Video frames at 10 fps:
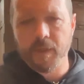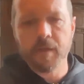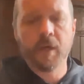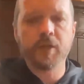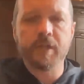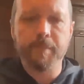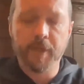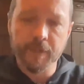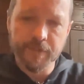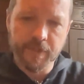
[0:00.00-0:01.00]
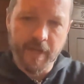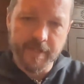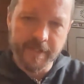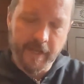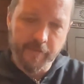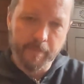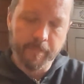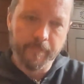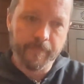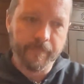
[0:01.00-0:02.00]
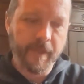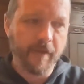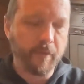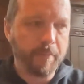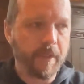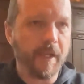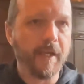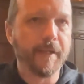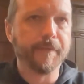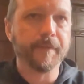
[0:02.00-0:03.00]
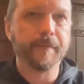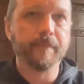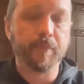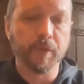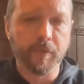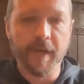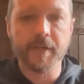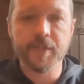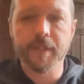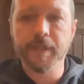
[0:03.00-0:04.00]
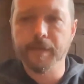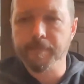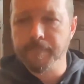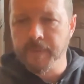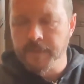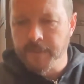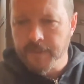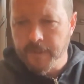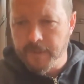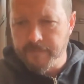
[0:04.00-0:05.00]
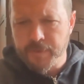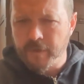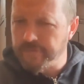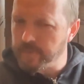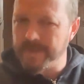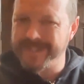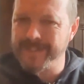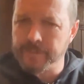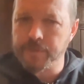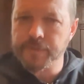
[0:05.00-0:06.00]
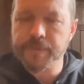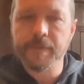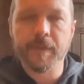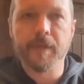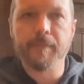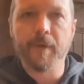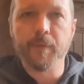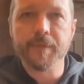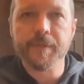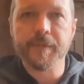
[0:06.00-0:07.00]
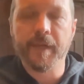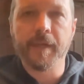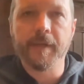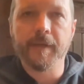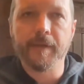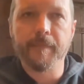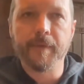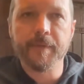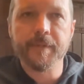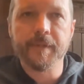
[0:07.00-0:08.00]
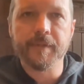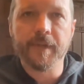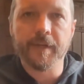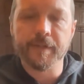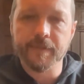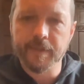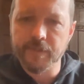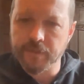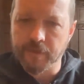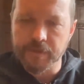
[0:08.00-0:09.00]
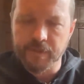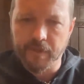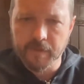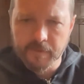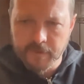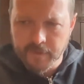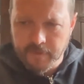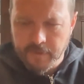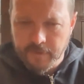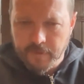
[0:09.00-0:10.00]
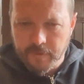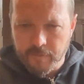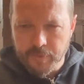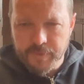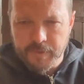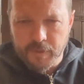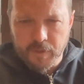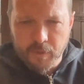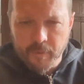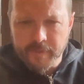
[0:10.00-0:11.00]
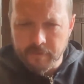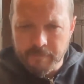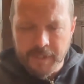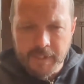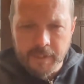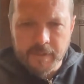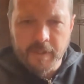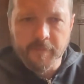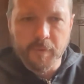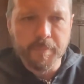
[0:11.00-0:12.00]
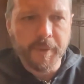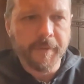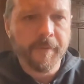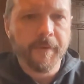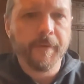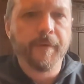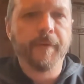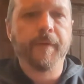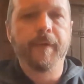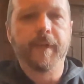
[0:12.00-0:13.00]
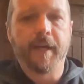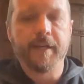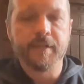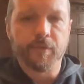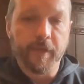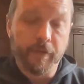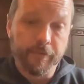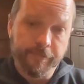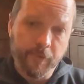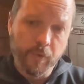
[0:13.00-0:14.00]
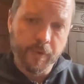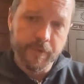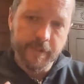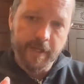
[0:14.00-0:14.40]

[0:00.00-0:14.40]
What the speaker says: largely because they actually have a planned progression in them. They're not for beginners. I wouldn't say. I would say they're it starts out almost in a low intermediate level, but it has a real focus. It